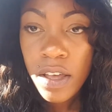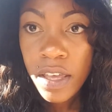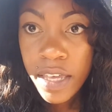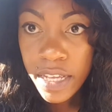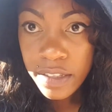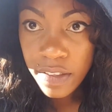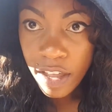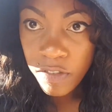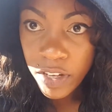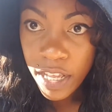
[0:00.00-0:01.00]
Here in South
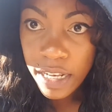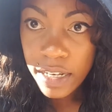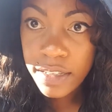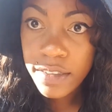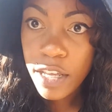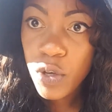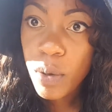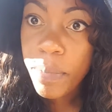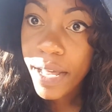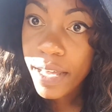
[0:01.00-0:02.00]
Africa, let's say you're
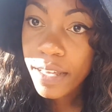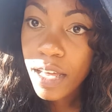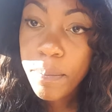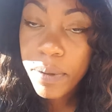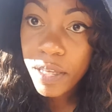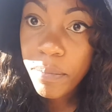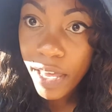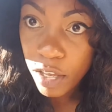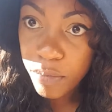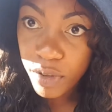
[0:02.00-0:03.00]
buying a Big
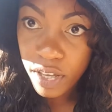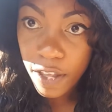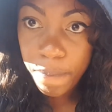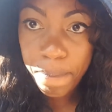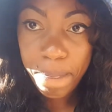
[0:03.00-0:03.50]
Mac burger.